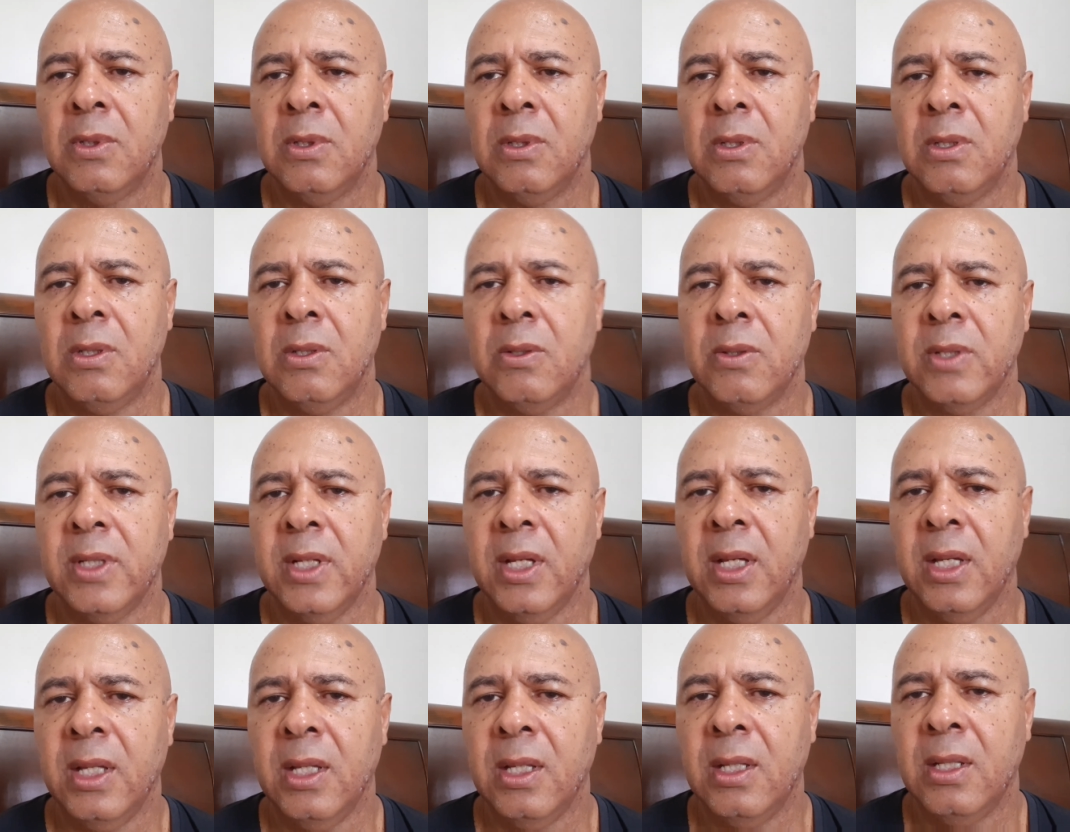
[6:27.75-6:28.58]

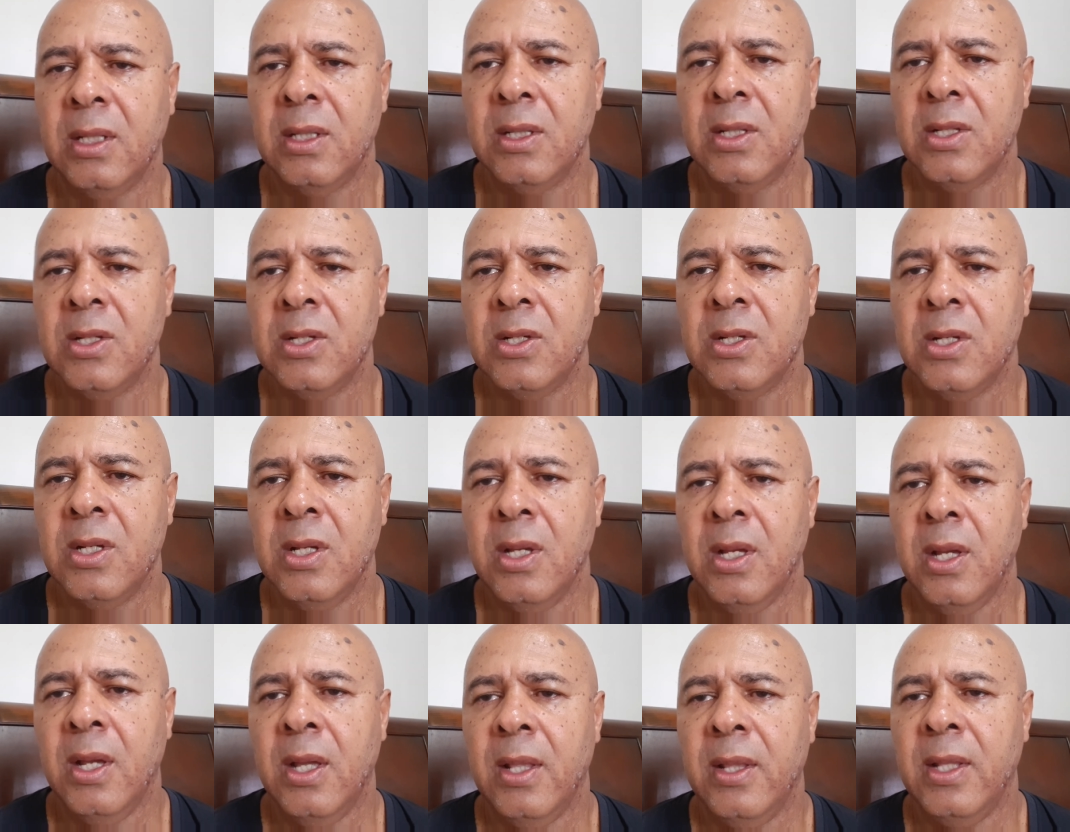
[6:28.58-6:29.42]
Okay,
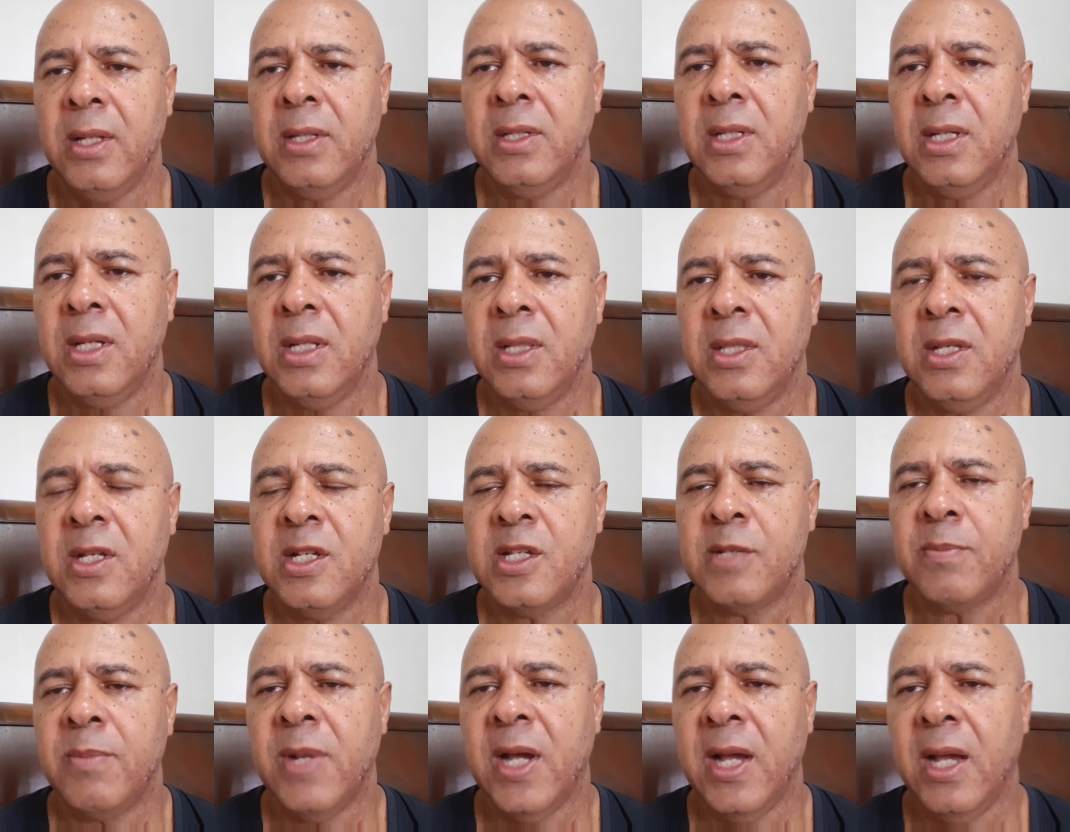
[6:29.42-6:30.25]
and they did this
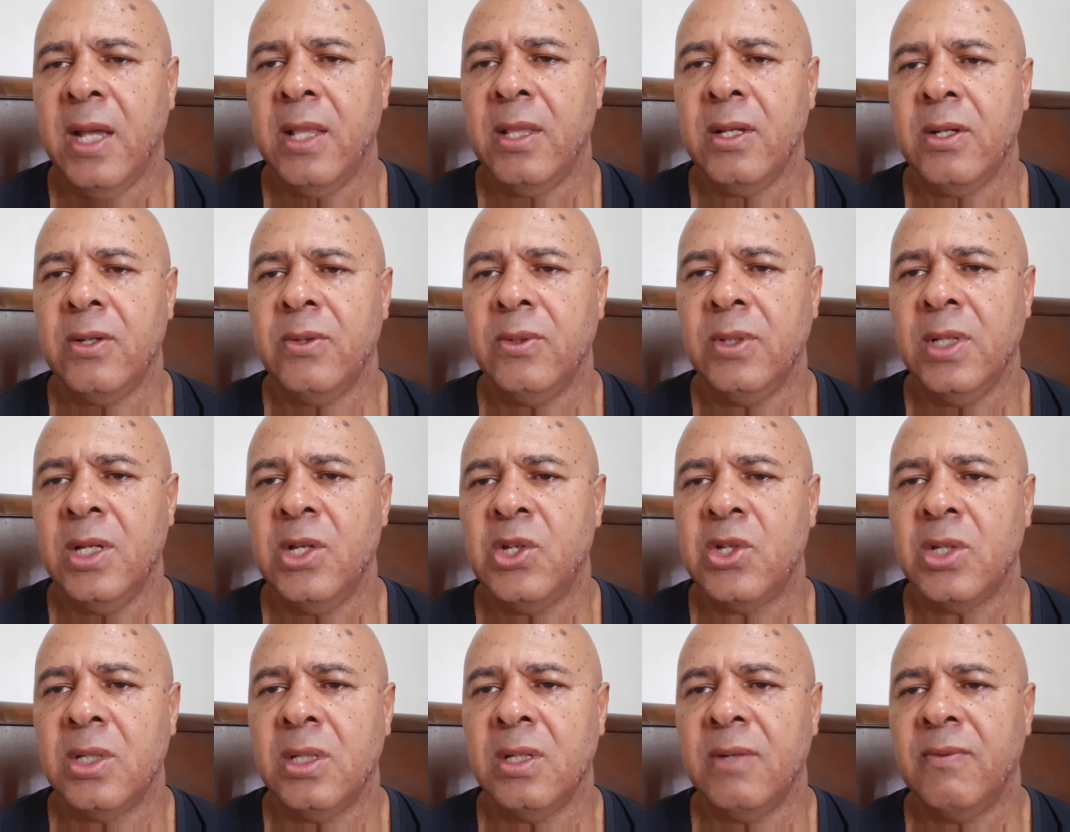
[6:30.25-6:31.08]
by the
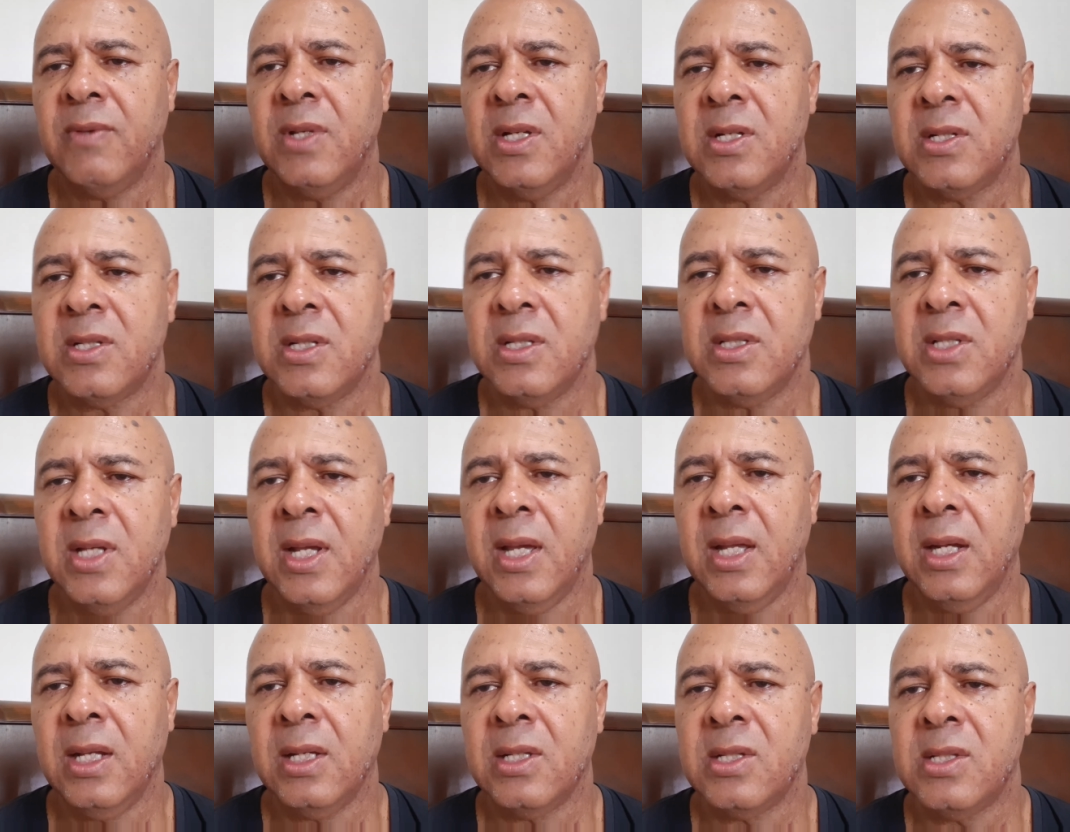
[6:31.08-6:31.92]
creation of their
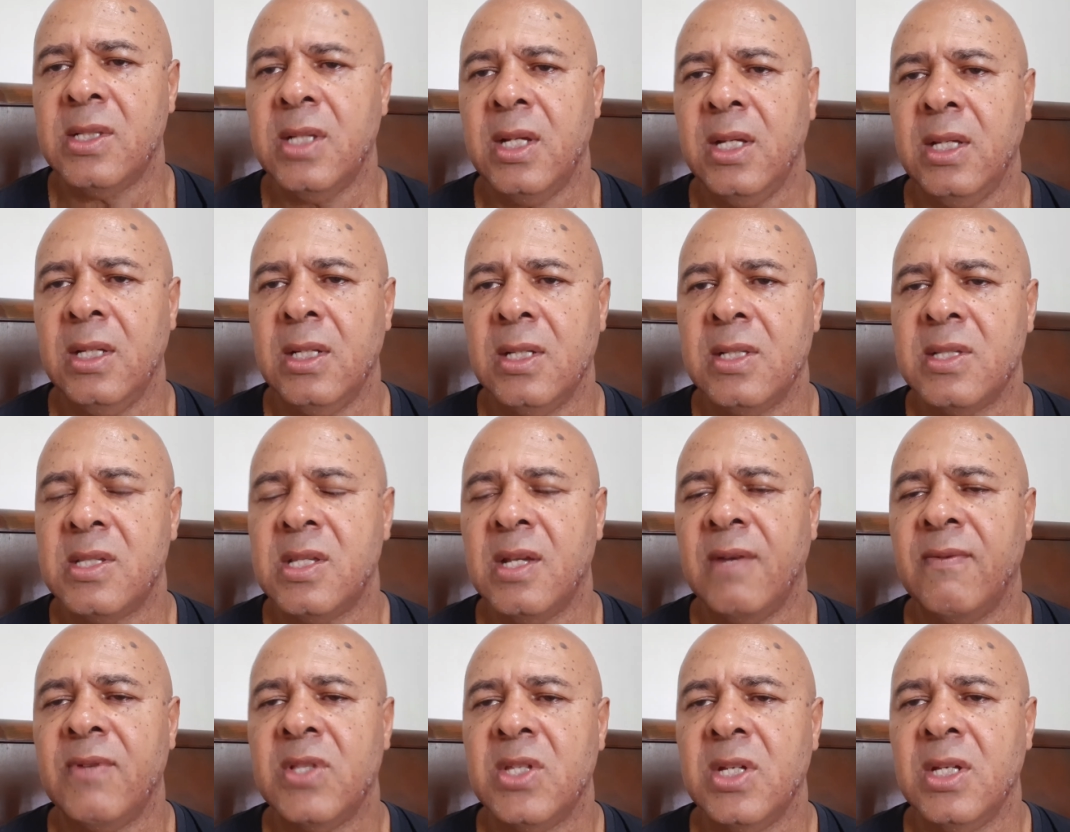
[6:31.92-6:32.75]
satanic state in
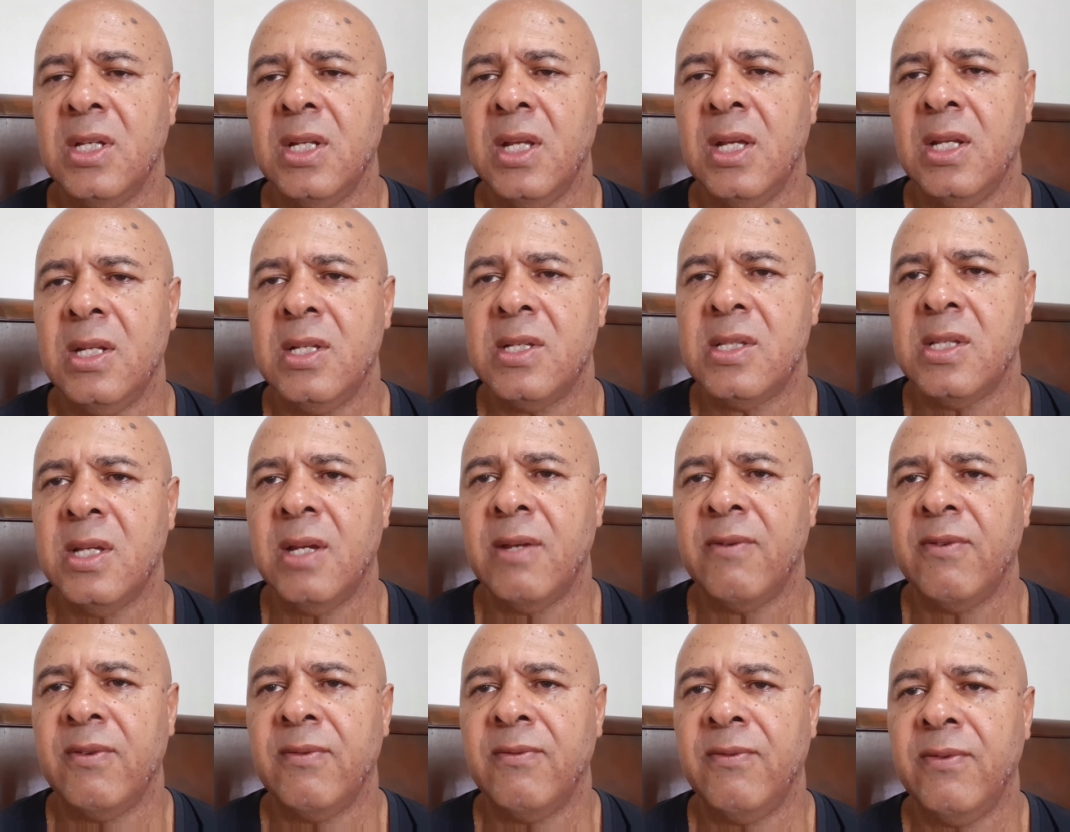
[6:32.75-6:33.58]

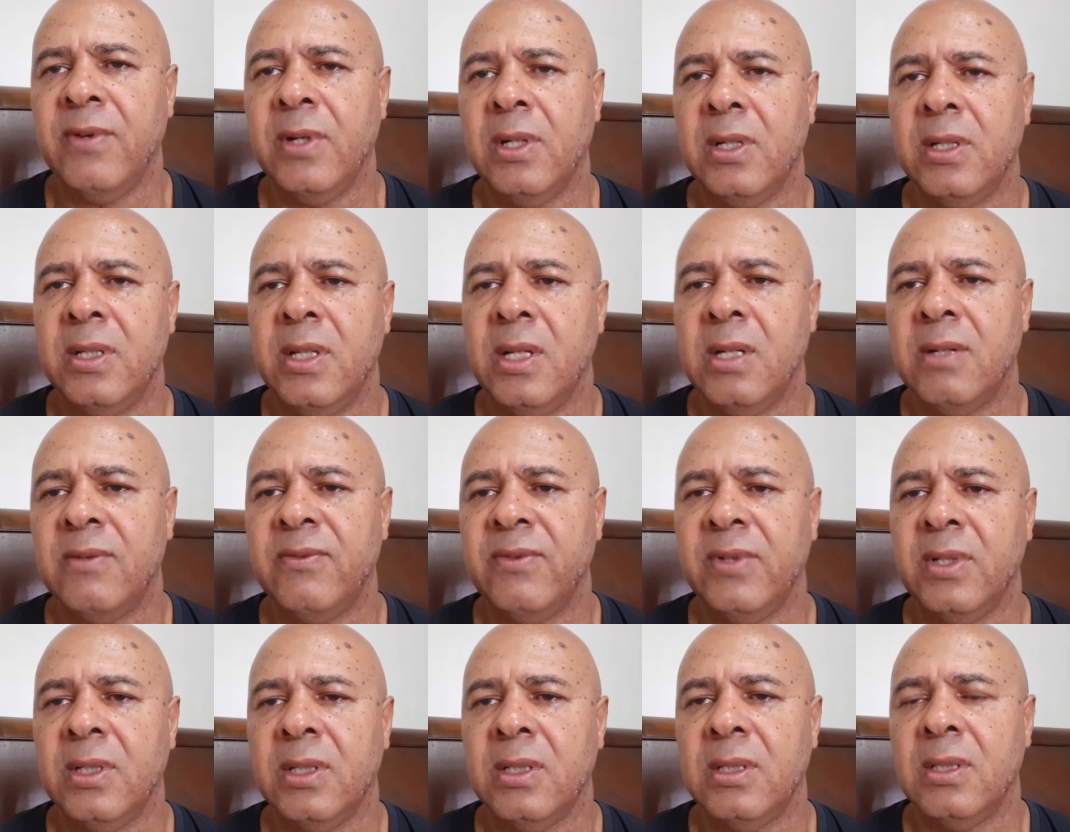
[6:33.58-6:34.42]
1787,
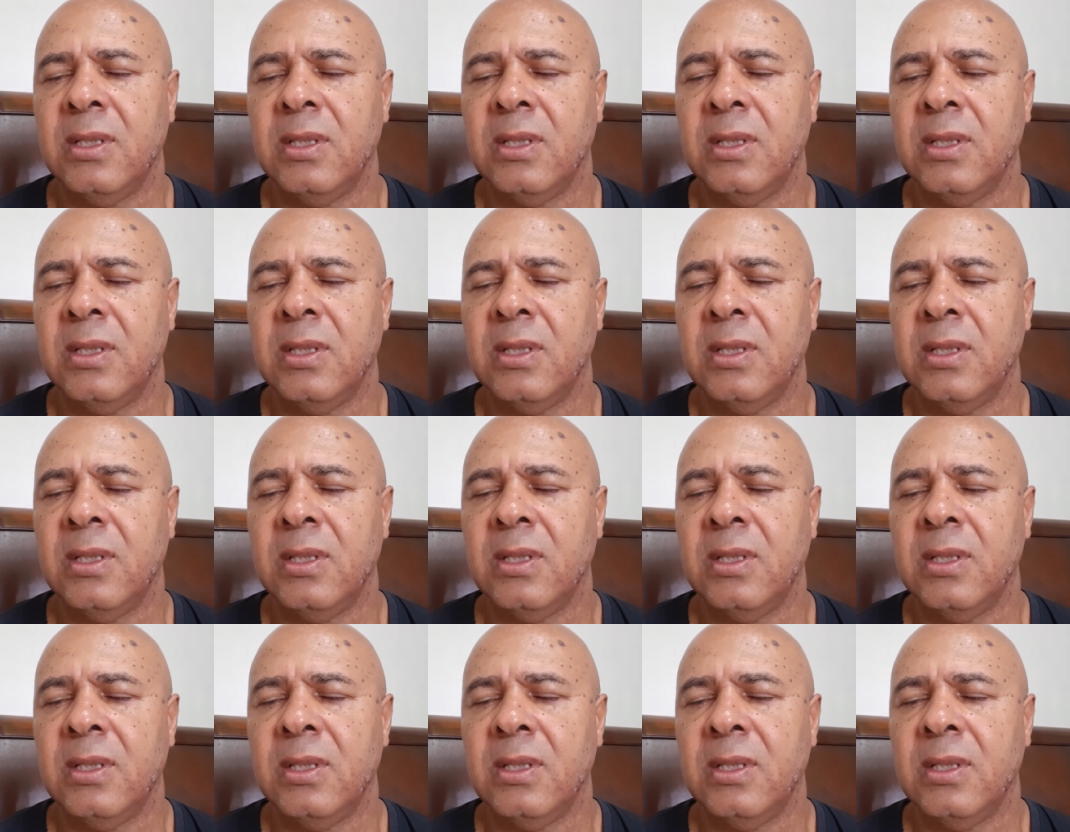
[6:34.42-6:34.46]
Philadelphia.